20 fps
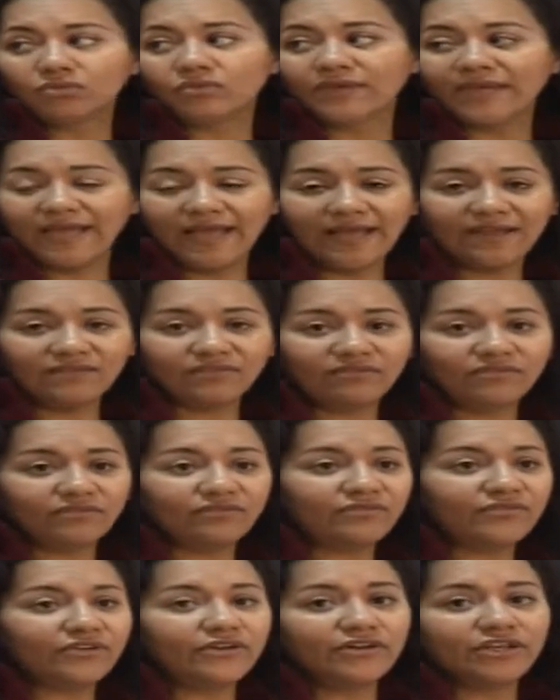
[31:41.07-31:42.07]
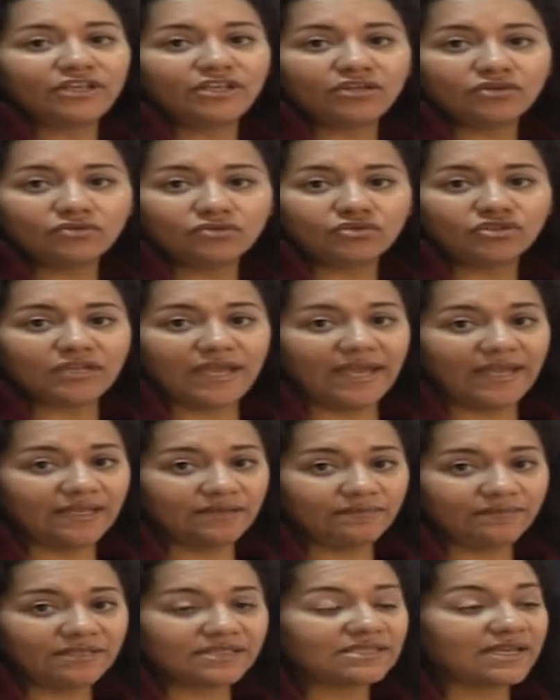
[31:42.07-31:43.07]
We have very huge
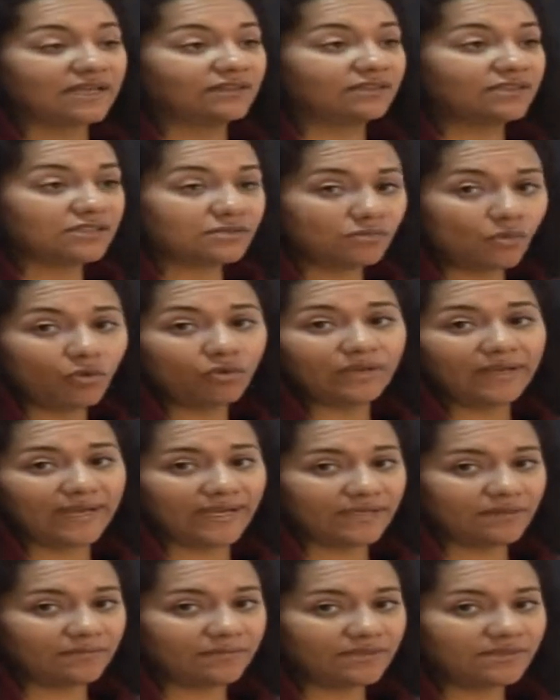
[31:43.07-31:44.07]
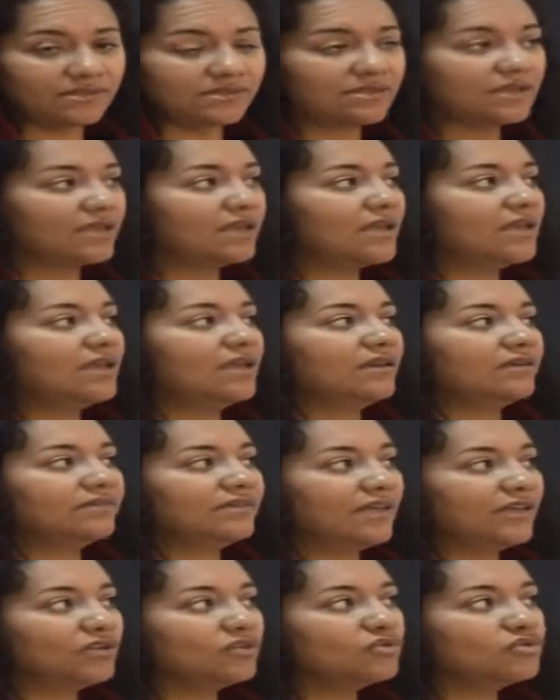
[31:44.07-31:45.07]
animals and small animals.
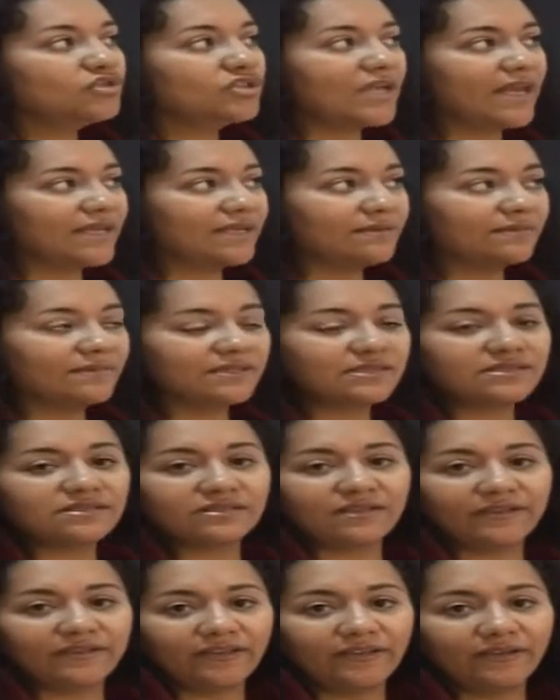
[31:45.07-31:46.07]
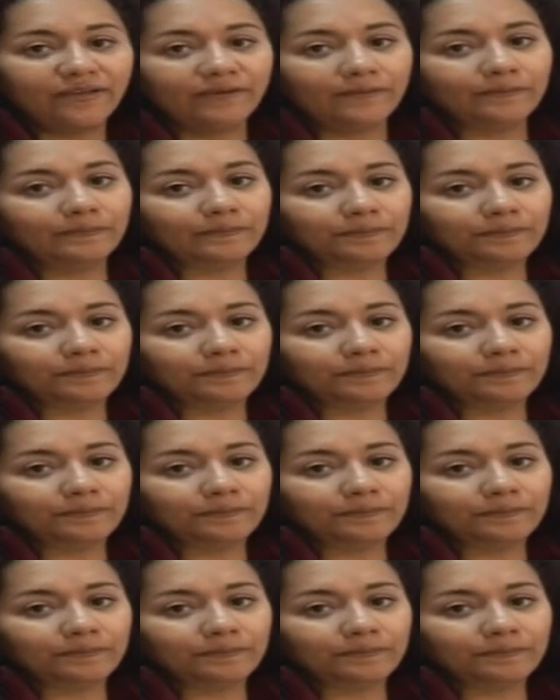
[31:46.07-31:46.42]
The huge animals like